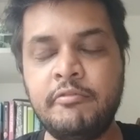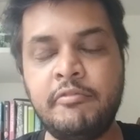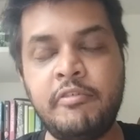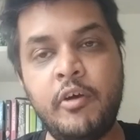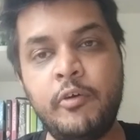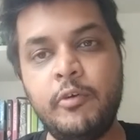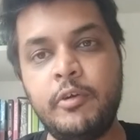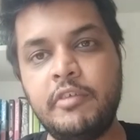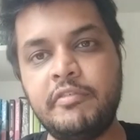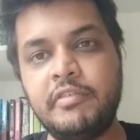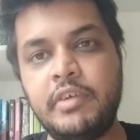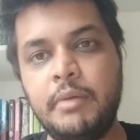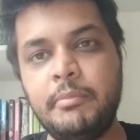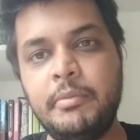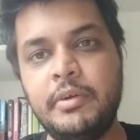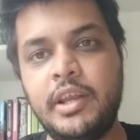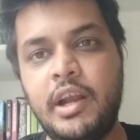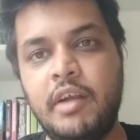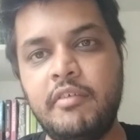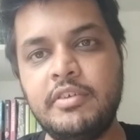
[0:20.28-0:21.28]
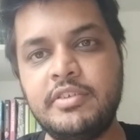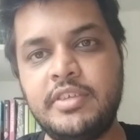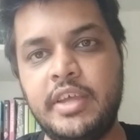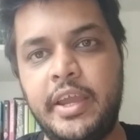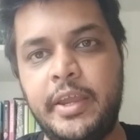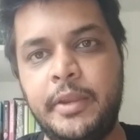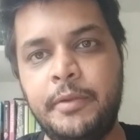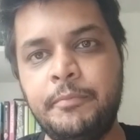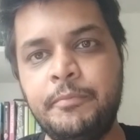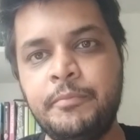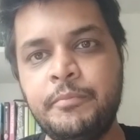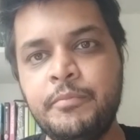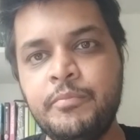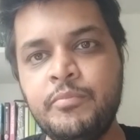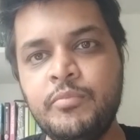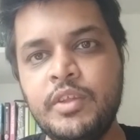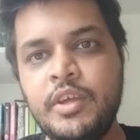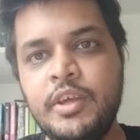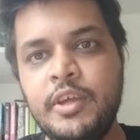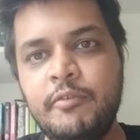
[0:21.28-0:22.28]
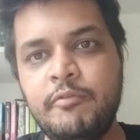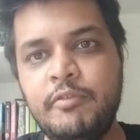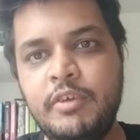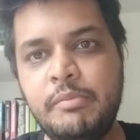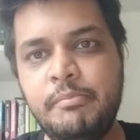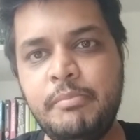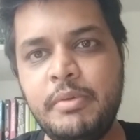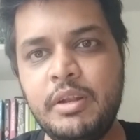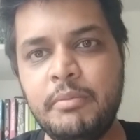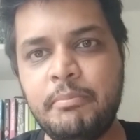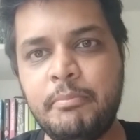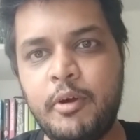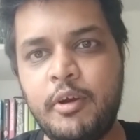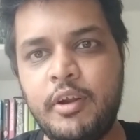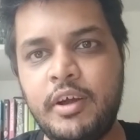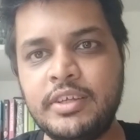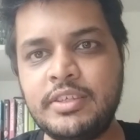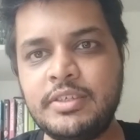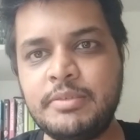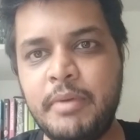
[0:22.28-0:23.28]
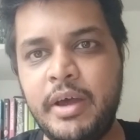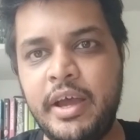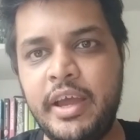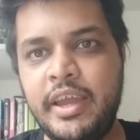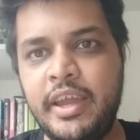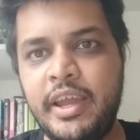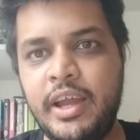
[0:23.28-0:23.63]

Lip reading: founder of Carbon Craft Design. We build products by